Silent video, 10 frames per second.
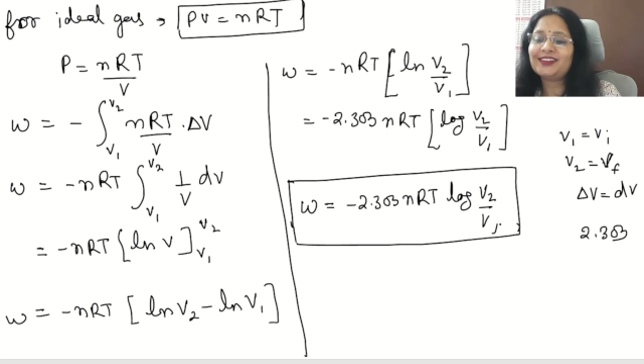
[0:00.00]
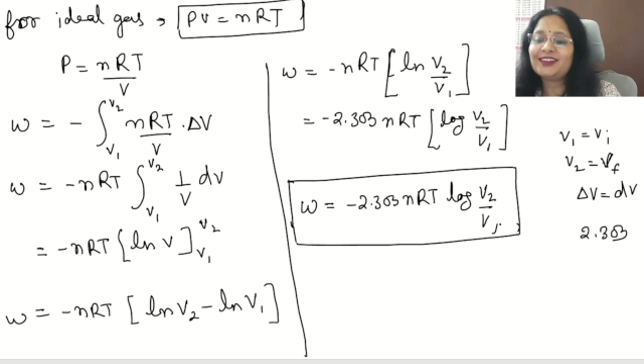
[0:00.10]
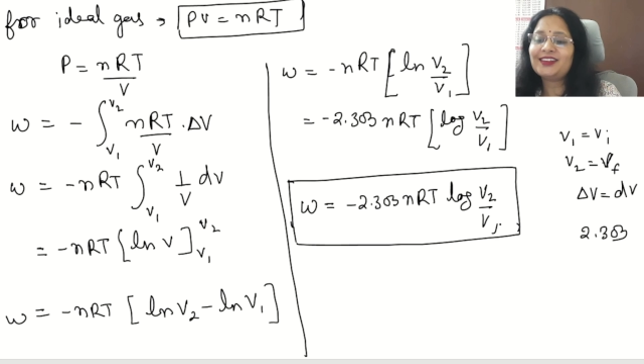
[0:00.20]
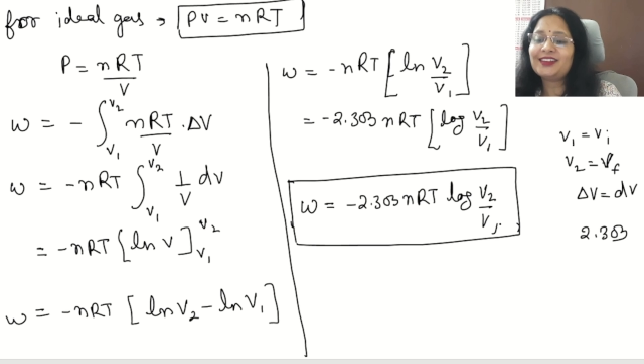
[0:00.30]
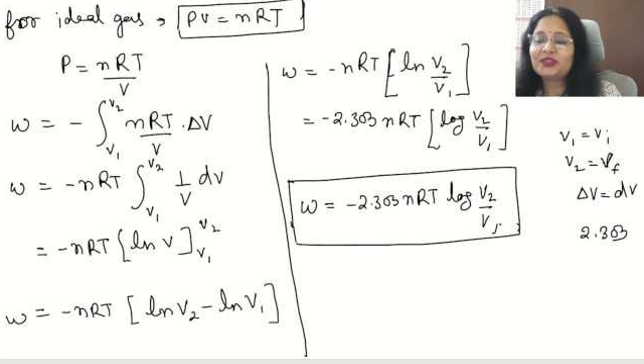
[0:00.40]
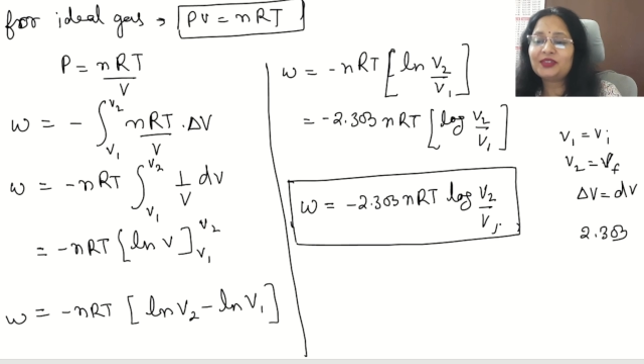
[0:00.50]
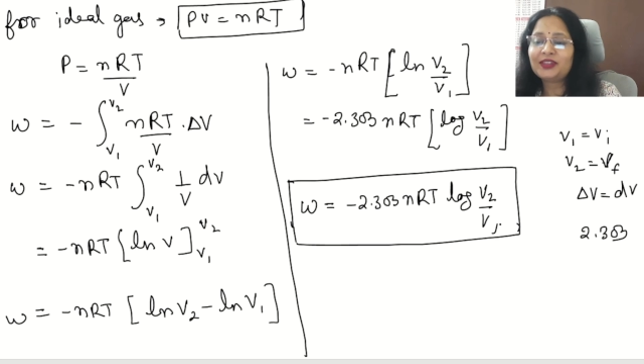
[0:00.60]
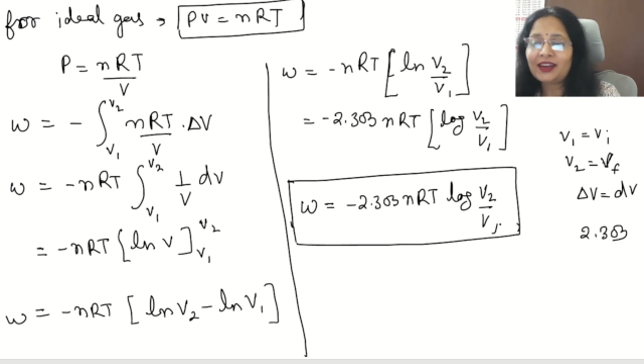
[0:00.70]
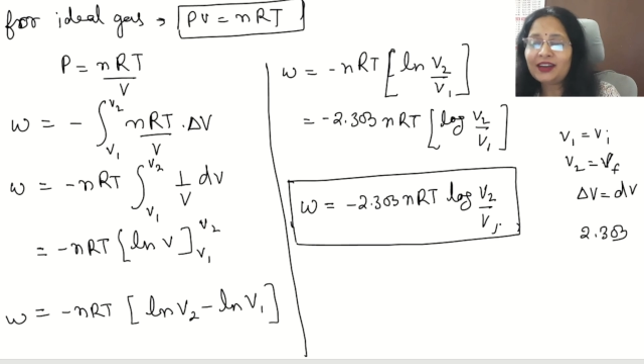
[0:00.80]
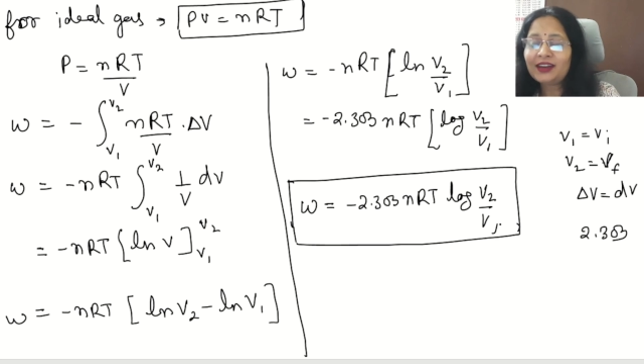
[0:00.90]
So
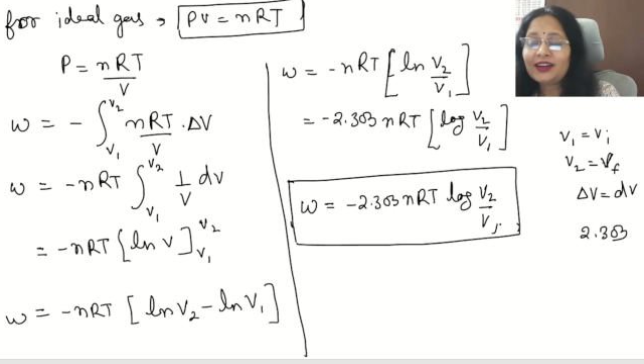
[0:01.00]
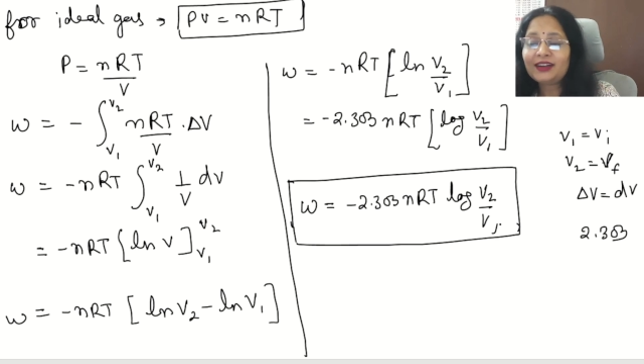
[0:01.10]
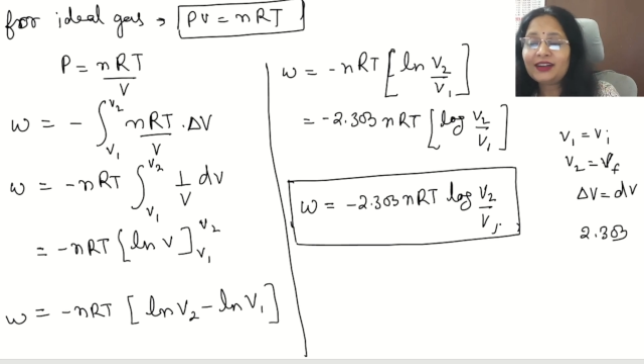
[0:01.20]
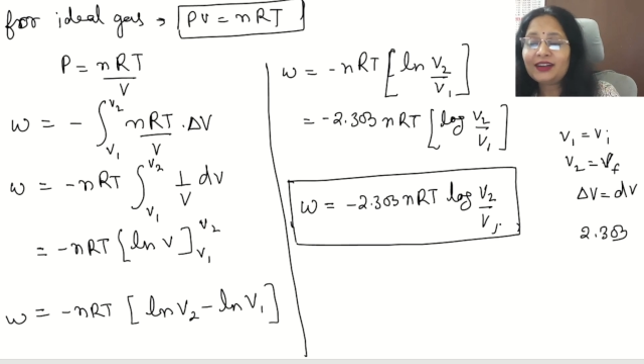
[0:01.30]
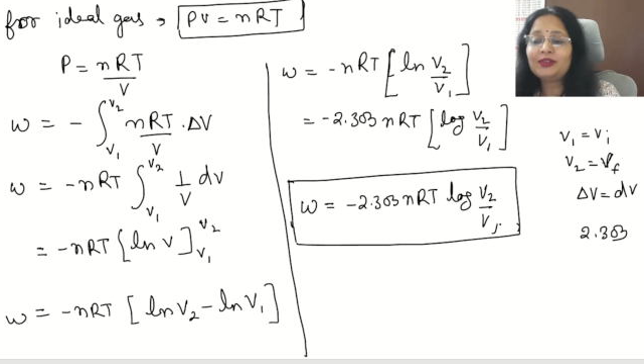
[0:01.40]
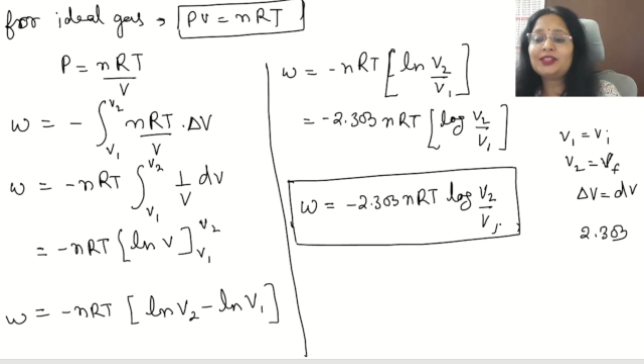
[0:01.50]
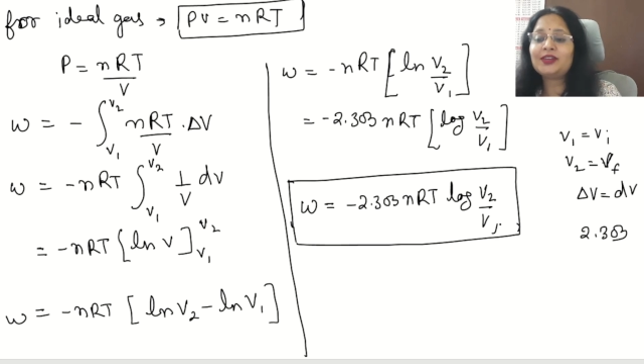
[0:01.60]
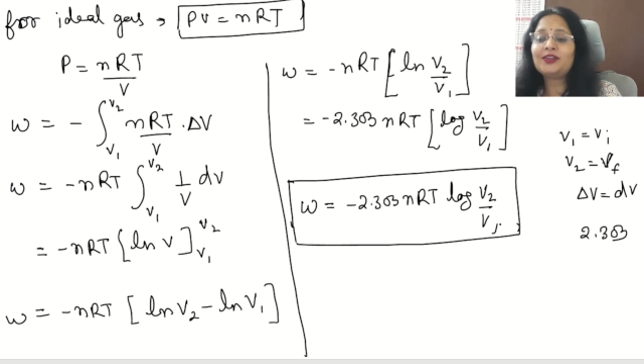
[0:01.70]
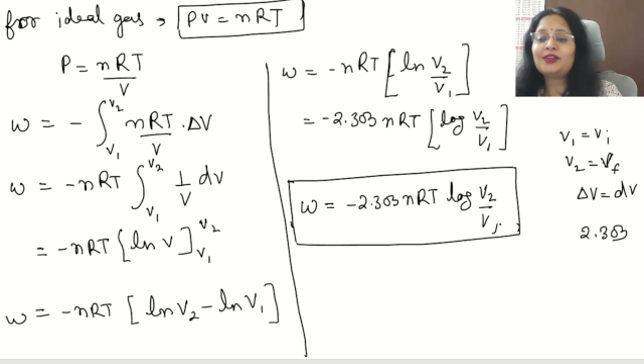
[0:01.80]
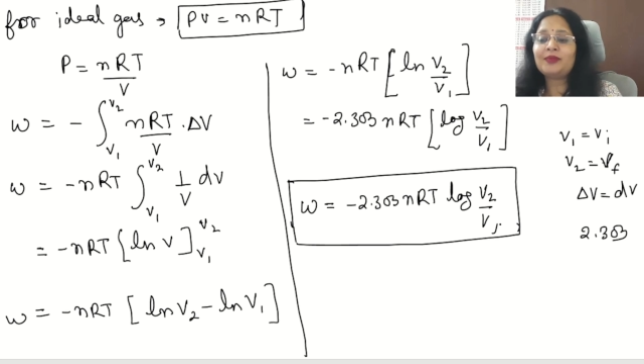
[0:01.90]
then W is
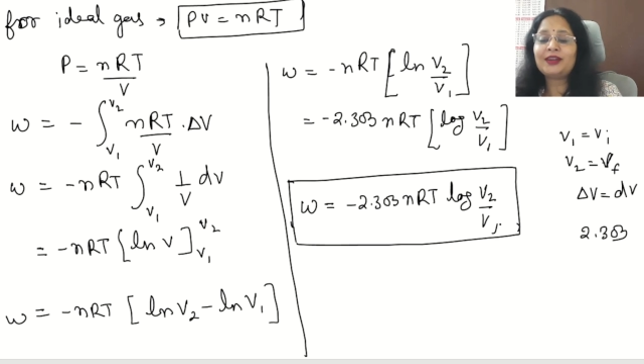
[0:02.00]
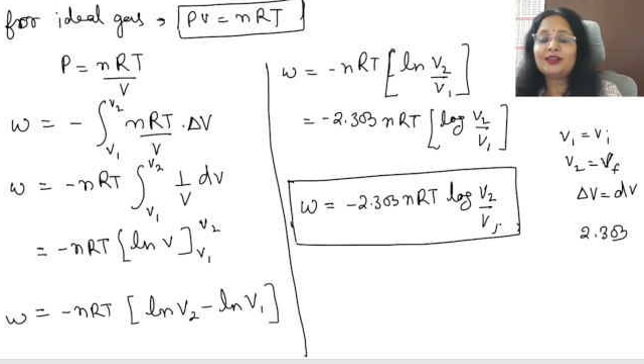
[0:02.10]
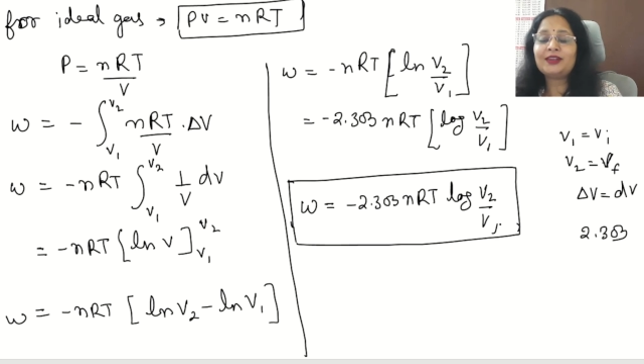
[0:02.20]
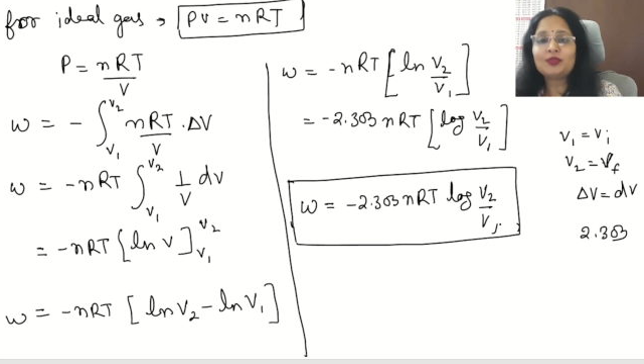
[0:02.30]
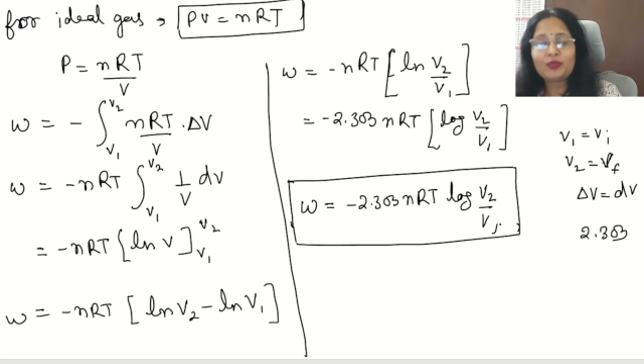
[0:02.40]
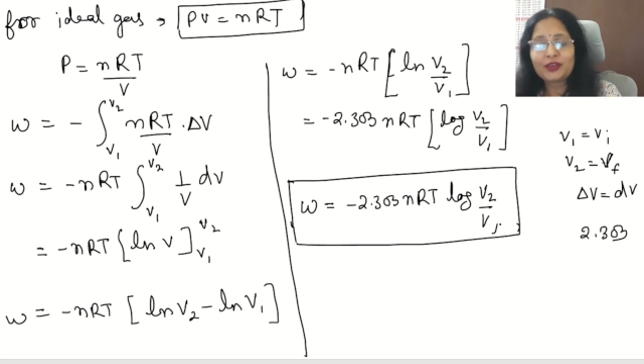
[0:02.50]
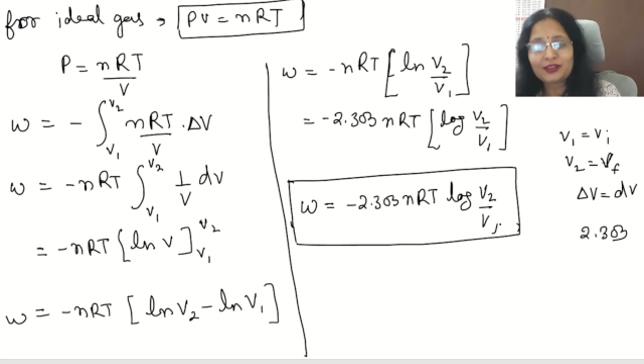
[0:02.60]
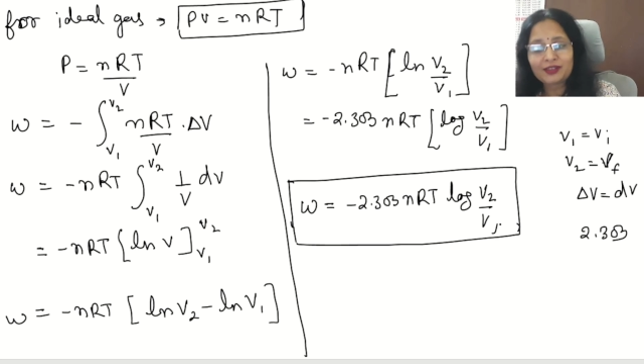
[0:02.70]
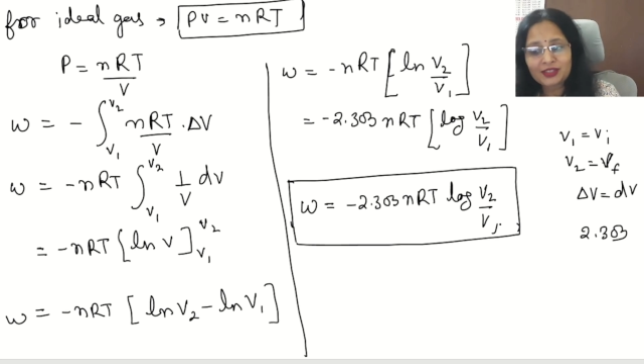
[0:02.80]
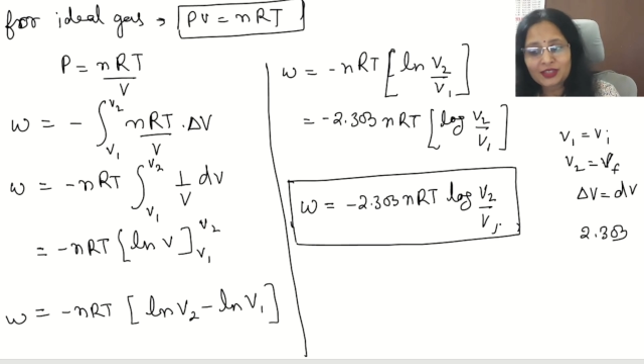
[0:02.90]
equal to minus
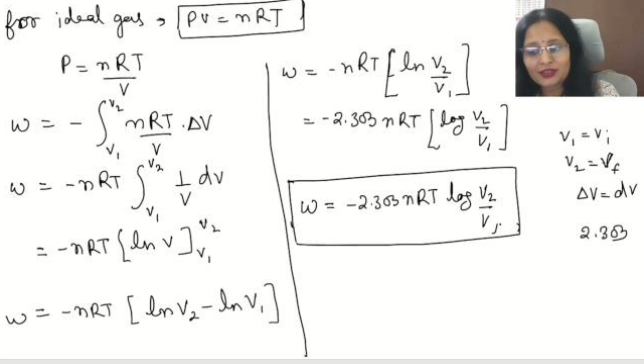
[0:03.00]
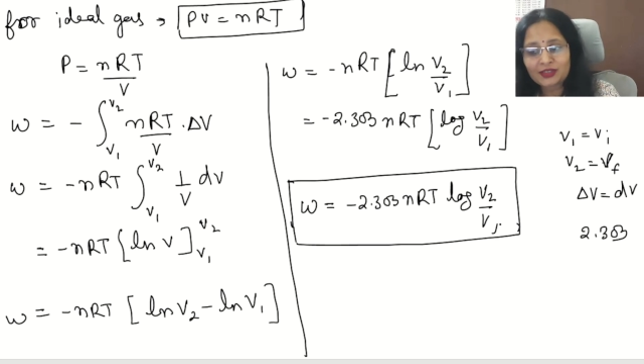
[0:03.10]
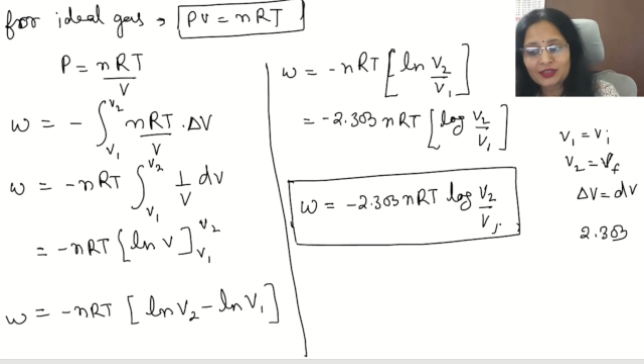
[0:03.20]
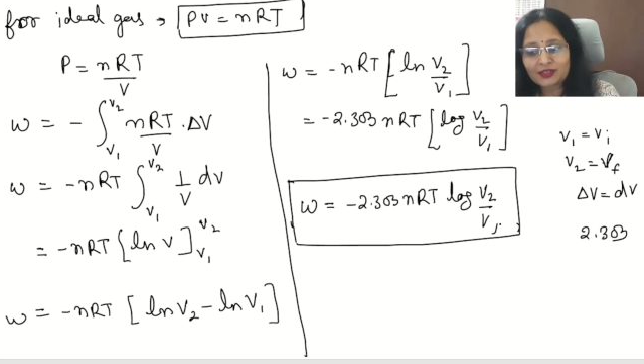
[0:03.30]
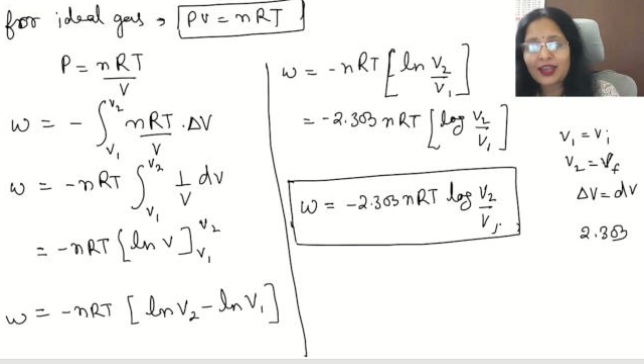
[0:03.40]
2.303